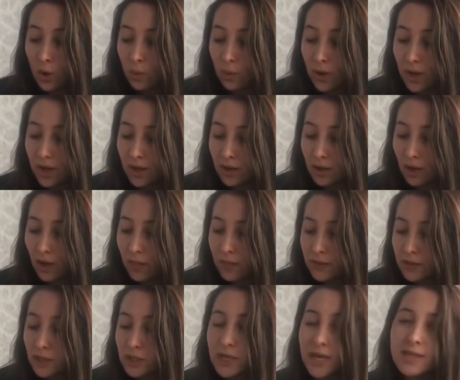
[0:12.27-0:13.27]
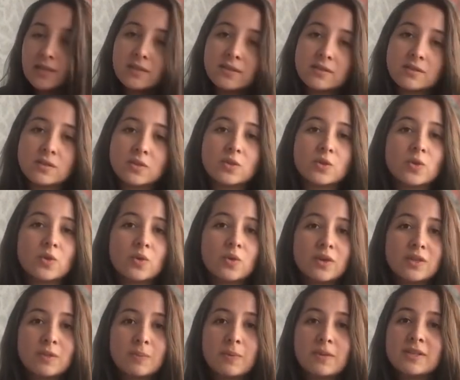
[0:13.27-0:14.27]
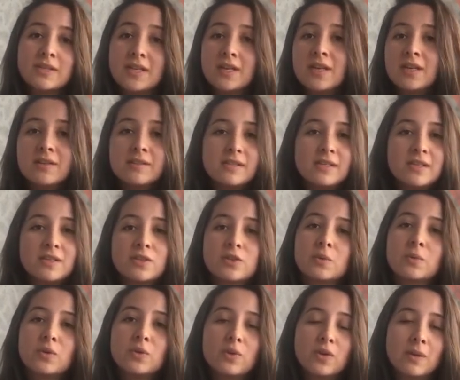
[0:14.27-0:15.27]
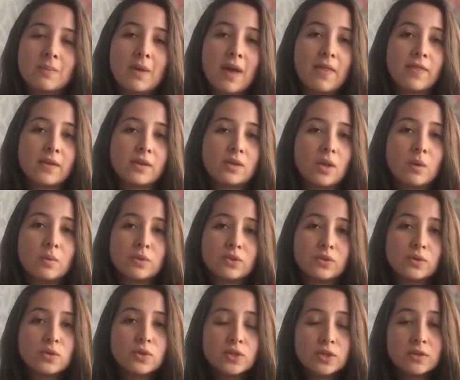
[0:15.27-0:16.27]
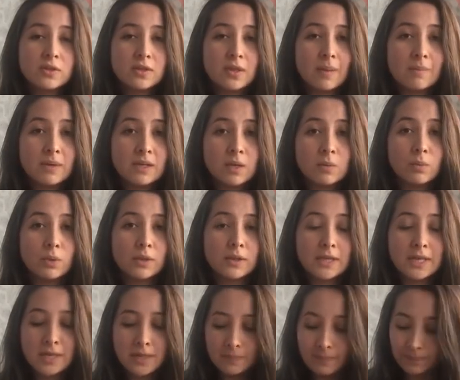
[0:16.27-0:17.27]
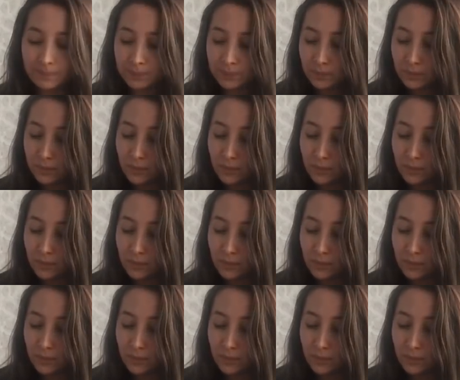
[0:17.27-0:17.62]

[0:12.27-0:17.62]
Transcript: We got the chance to spontaneously interview him at the Global Solutions Summit in Berlin.